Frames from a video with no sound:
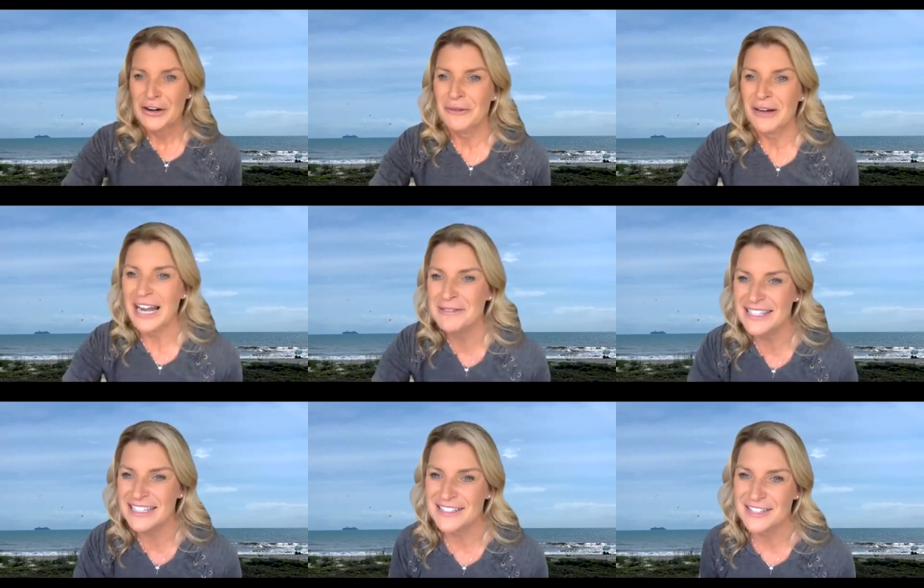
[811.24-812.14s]
what happens to
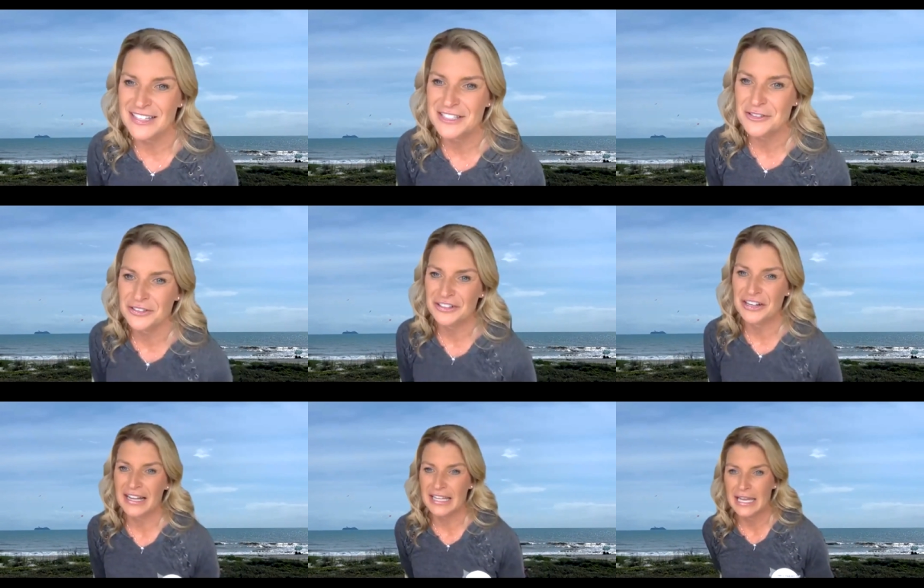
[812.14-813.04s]
the kids if they do not
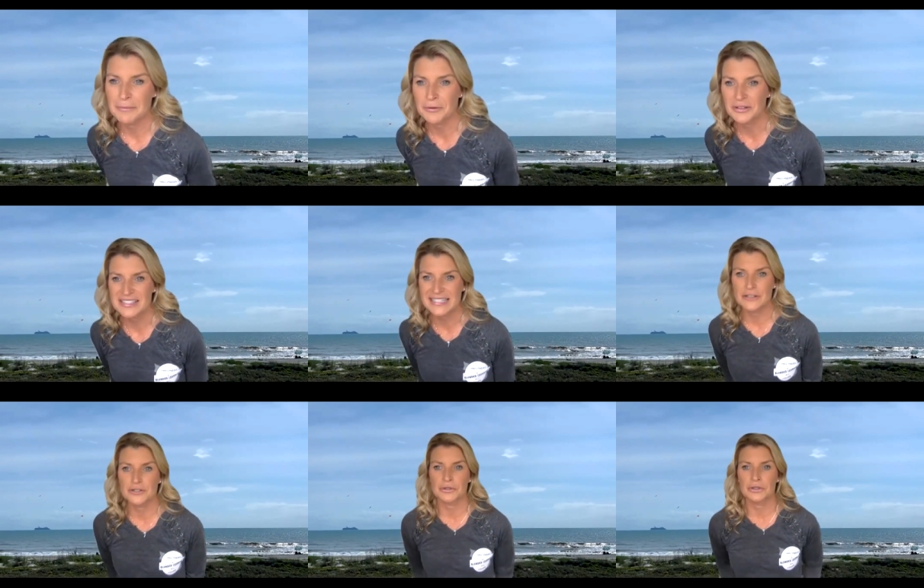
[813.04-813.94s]
not capable to
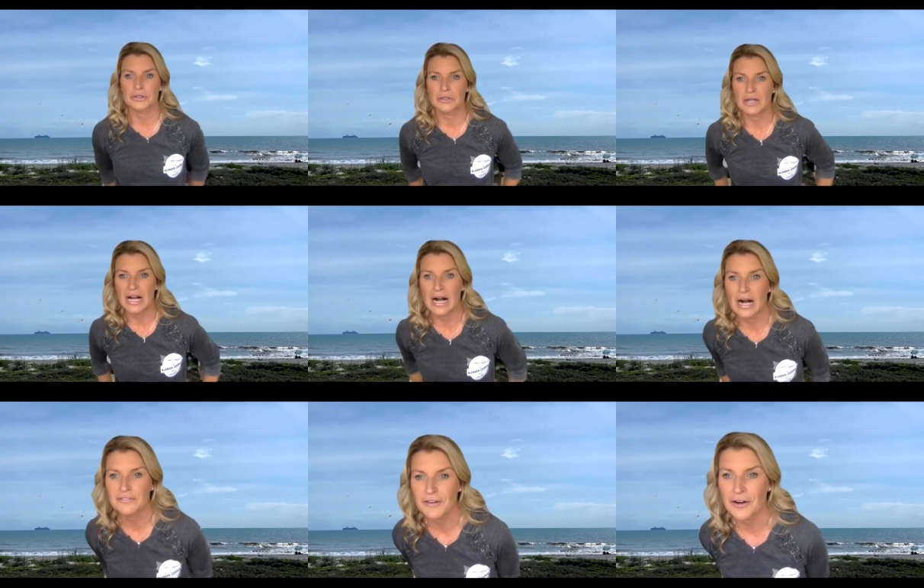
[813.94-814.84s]
schedule
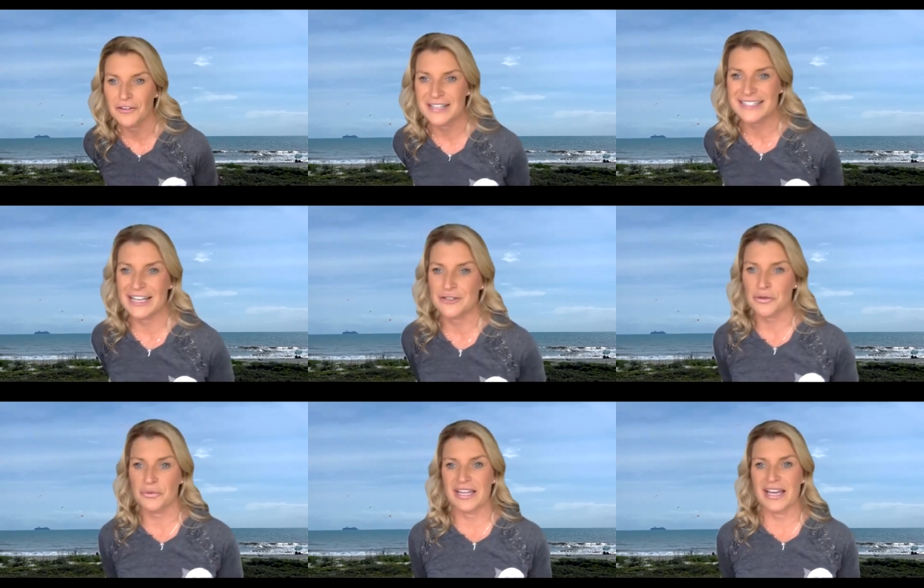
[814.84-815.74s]
uh, follow a
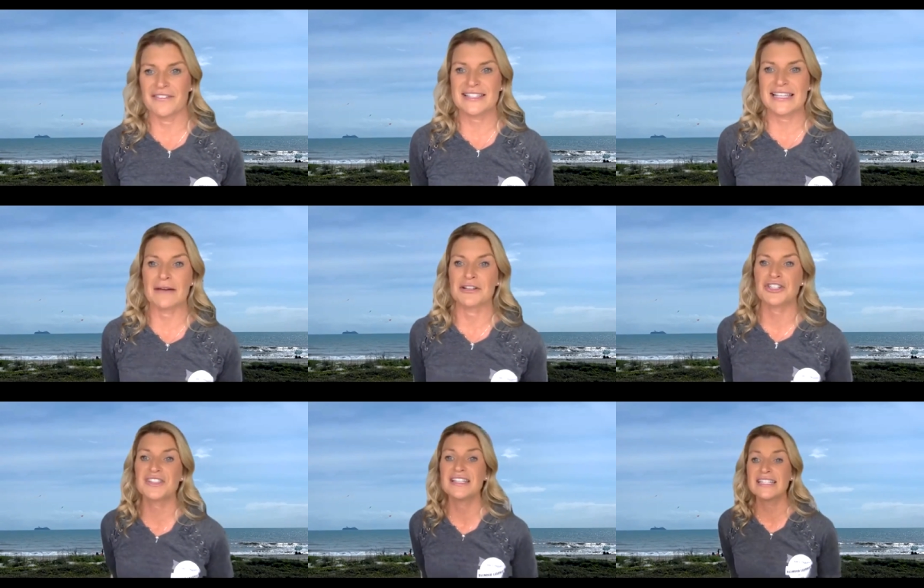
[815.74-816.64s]
schedule we have
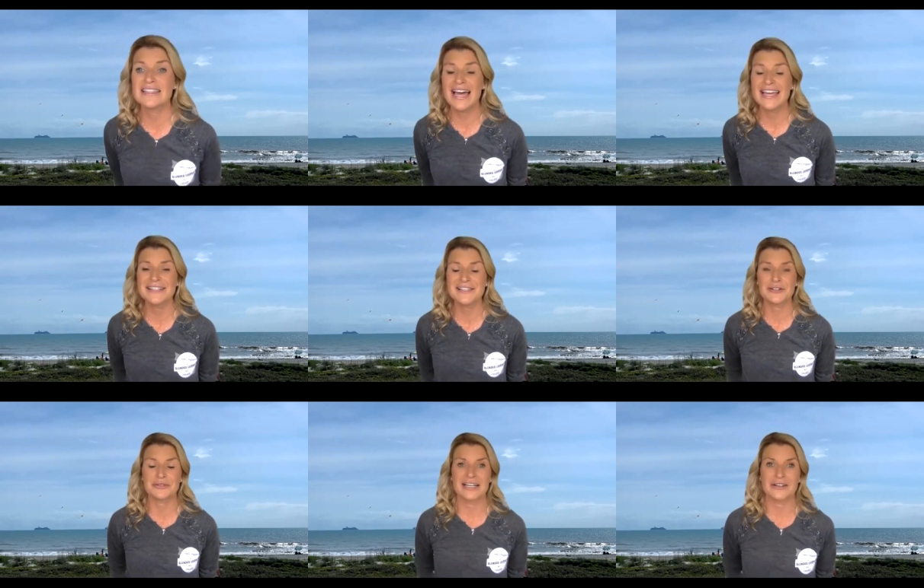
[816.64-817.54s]
established? Cindy, that is a
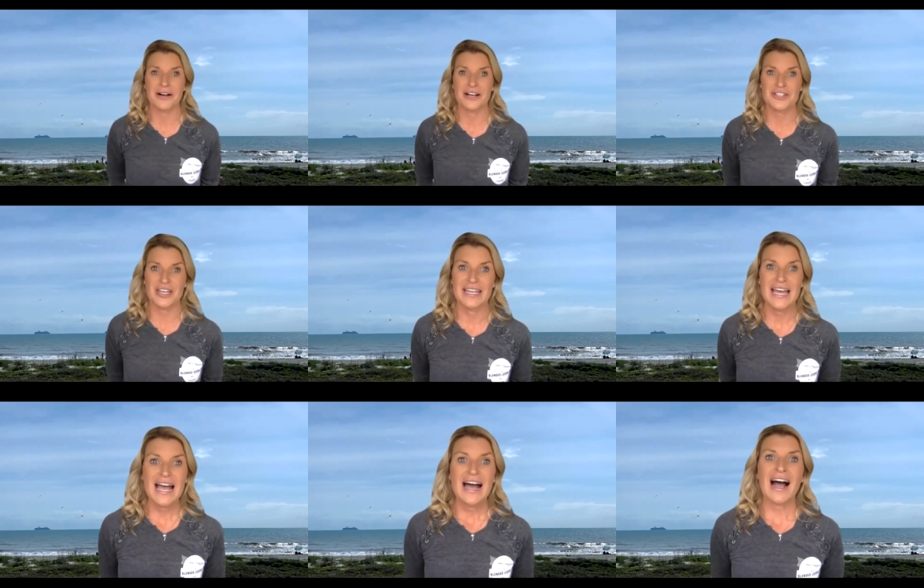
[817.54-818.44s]
great question.
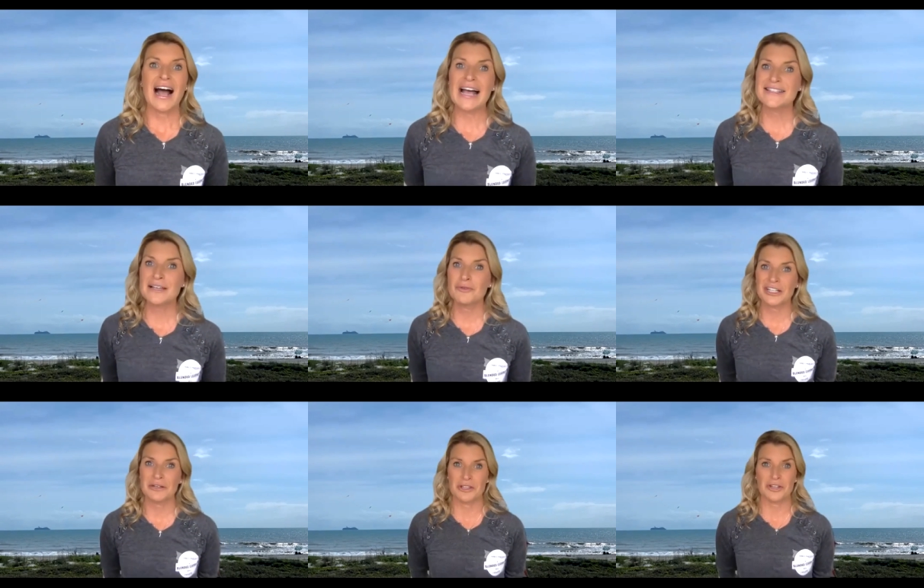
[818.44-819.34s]
As I'm
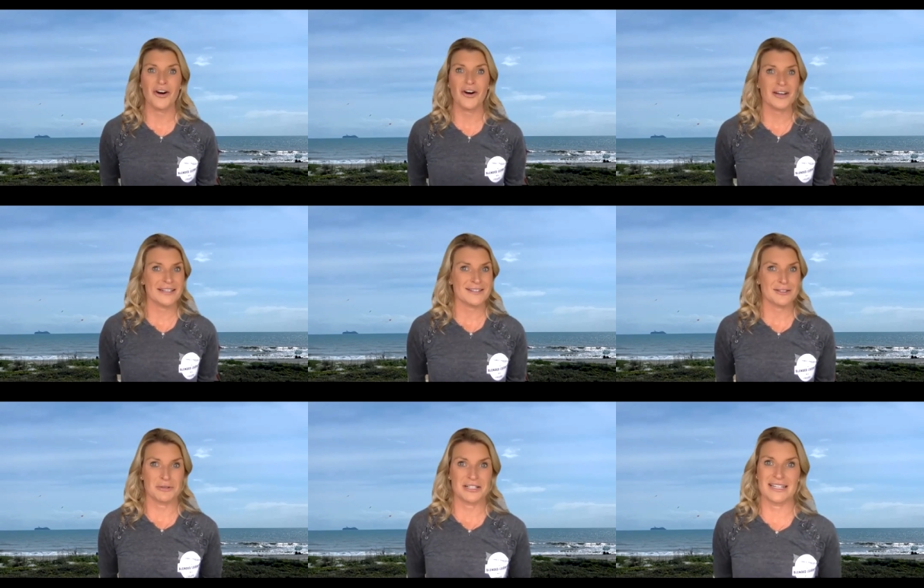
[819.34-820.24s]
working with all kinds of
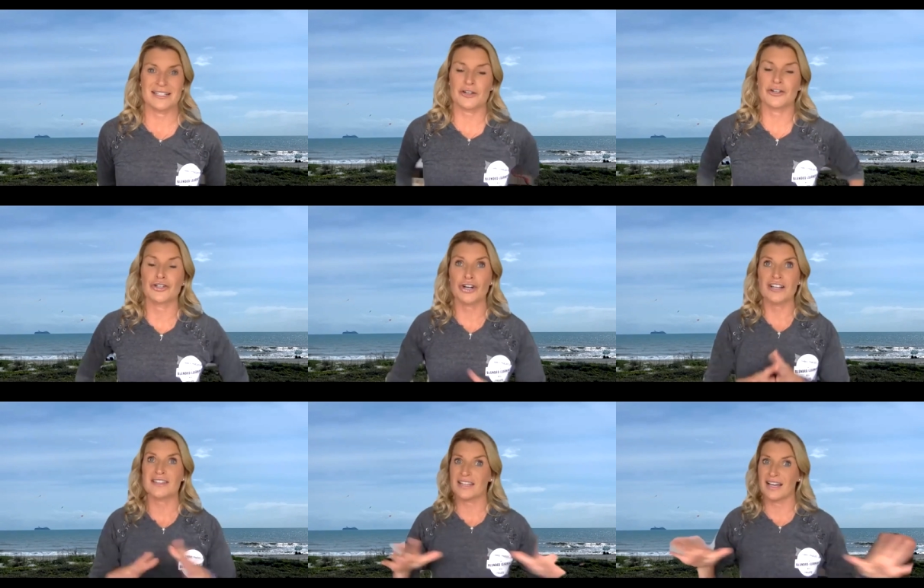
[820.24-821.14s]
superintendents
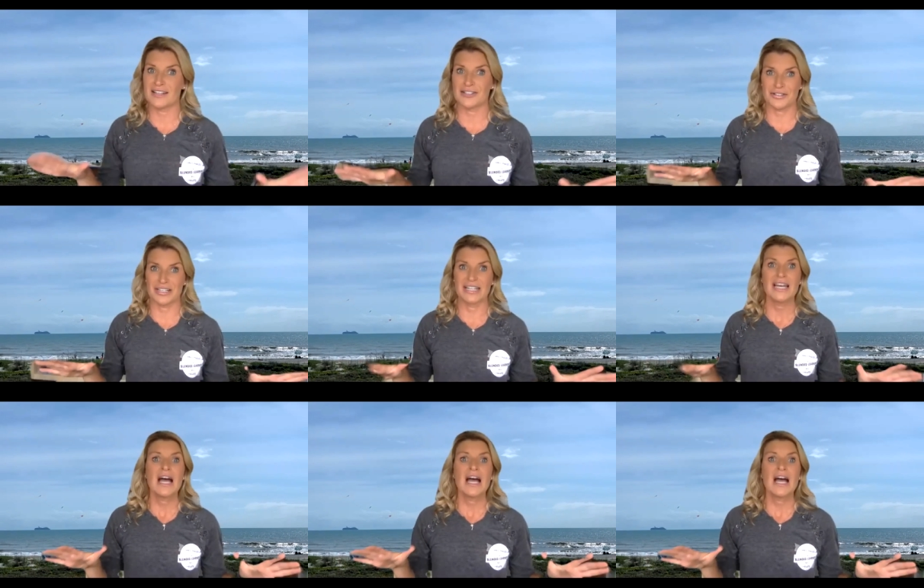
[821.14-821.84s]
across the country,